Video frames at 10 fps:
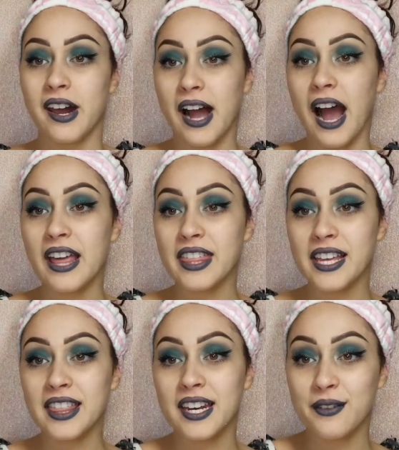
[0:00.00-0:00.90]
I
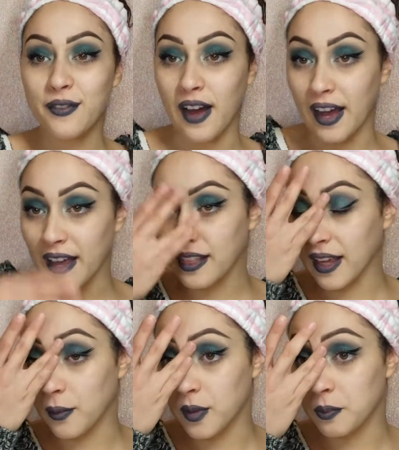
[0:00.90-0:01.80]
think that if I
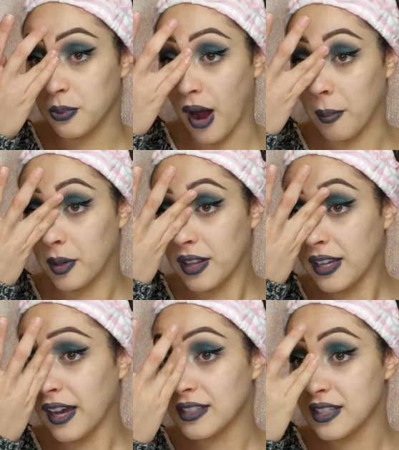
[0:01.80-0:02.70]
would properly
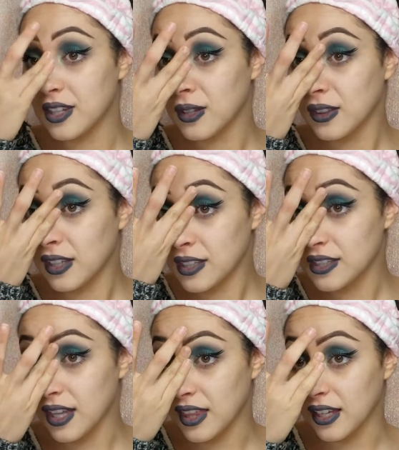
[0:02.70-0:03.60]
execute this,
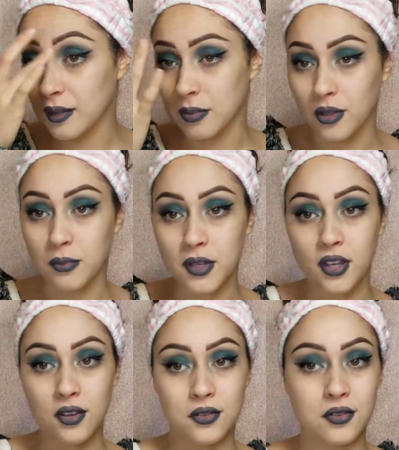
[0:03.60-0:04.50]
I think it could be
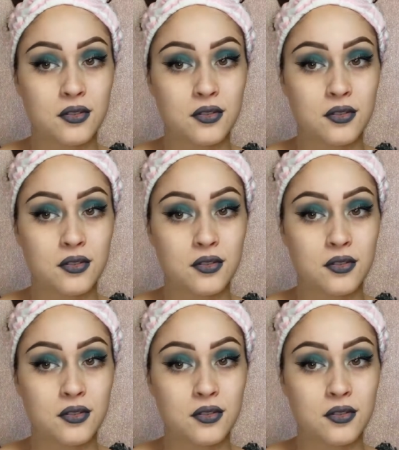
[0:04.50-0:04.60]
cute.